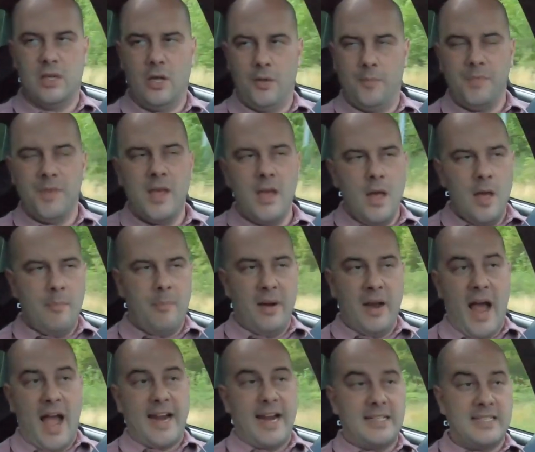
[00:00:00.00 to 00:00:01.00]
So.
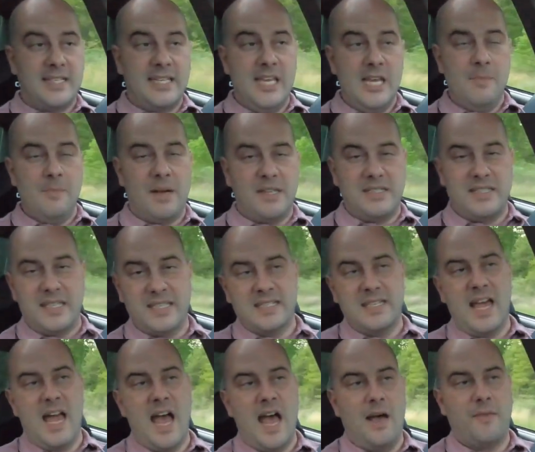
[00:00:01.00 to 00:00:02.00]
But I got to keep my
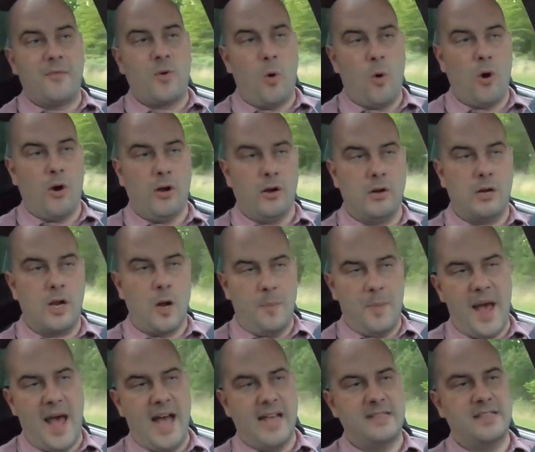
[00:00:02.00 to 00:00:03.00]
6.5 quart
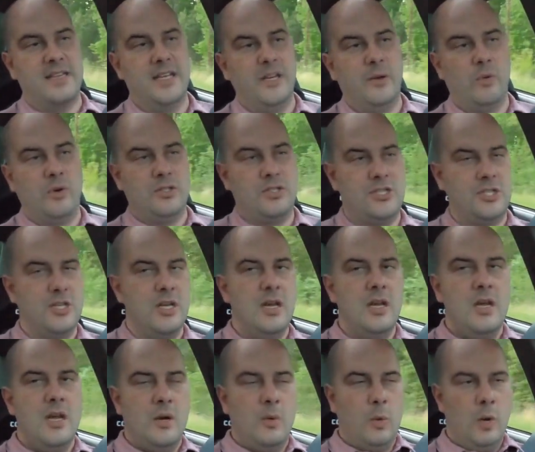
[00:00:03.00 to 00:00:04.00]
capacity, which
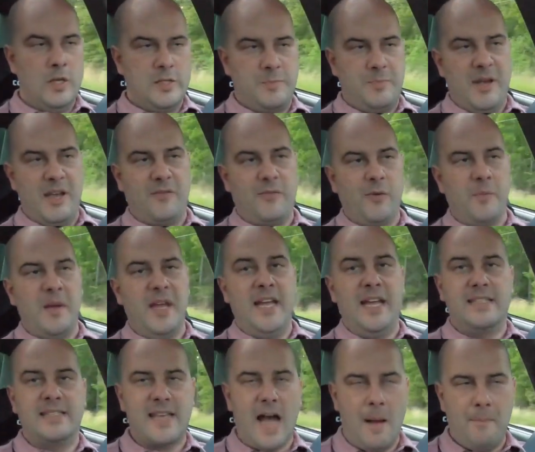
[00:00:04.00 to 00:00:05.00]
was big for
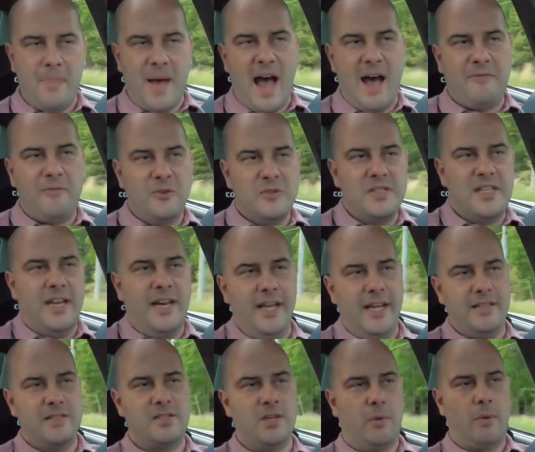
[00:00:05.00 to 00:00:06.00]
me. It's got baffles in
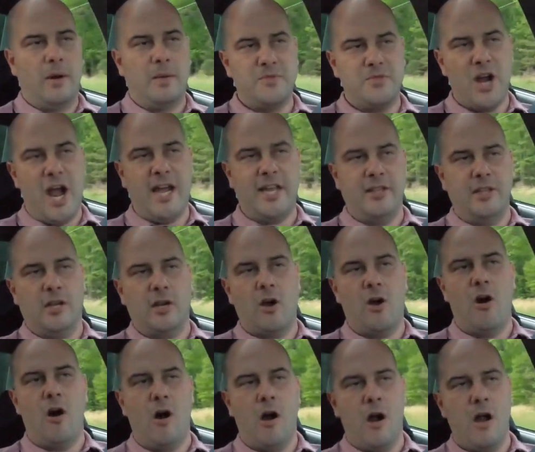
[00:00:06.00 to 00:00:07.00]
it, so when I'm tracking the
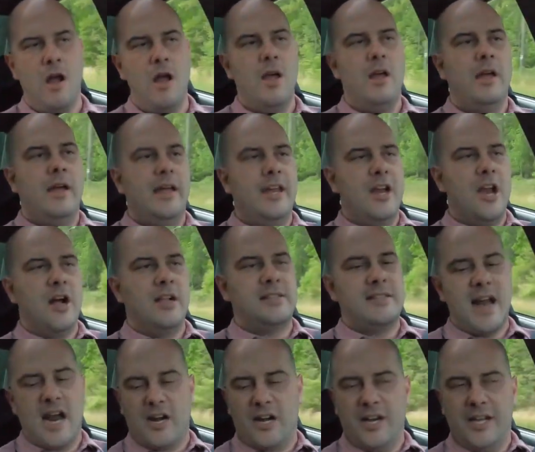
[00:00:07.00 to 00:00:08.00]
car,
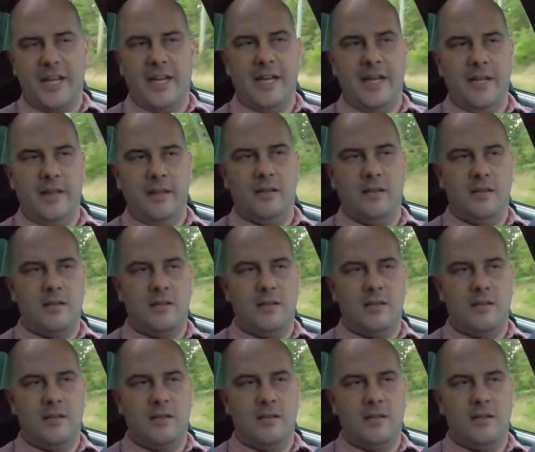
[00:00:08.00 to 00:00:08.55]
it's not gonna get